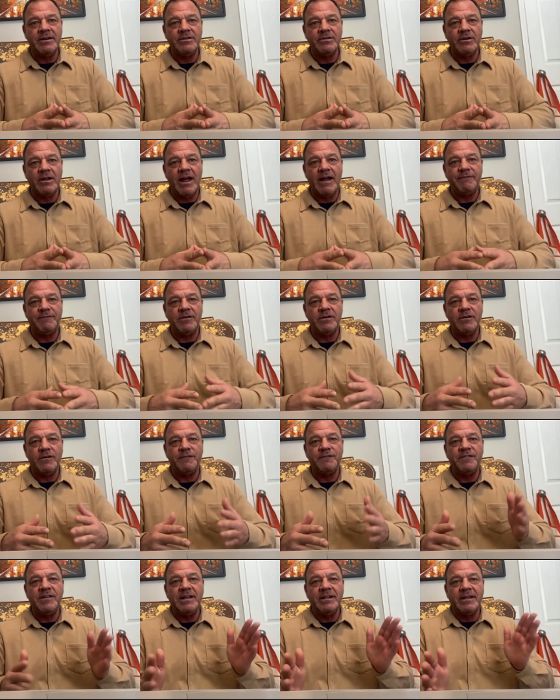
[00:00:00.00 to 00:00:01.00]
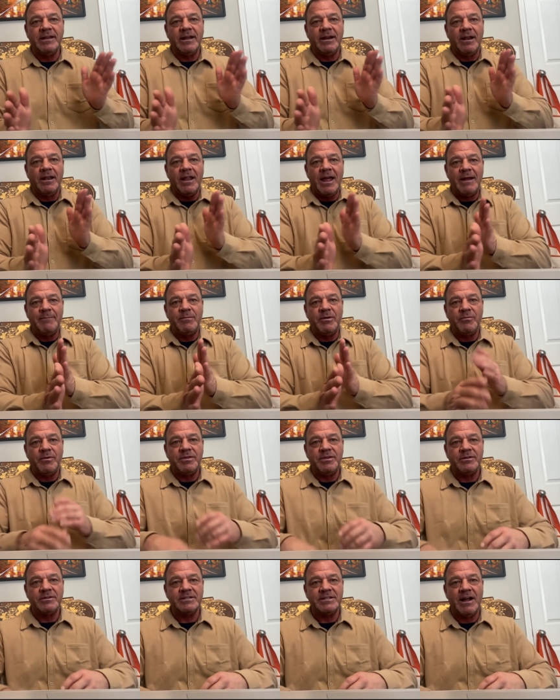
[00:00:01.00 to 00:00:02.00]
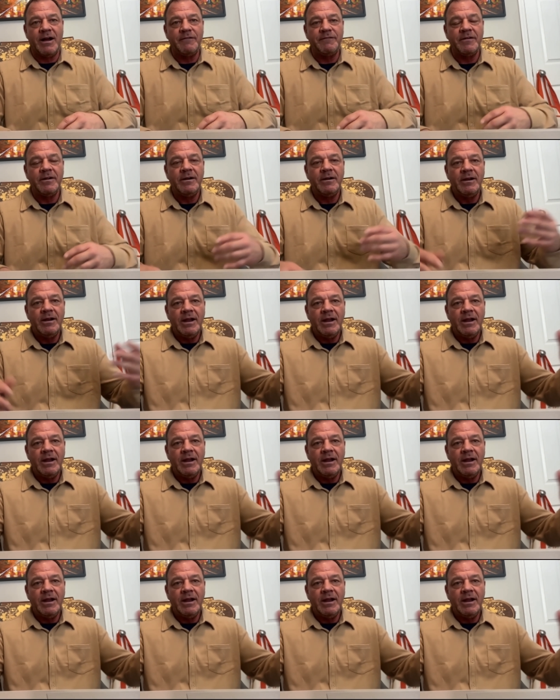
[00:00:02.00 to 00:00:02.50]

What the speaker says: in your life and you're feeling in alignment with yourself.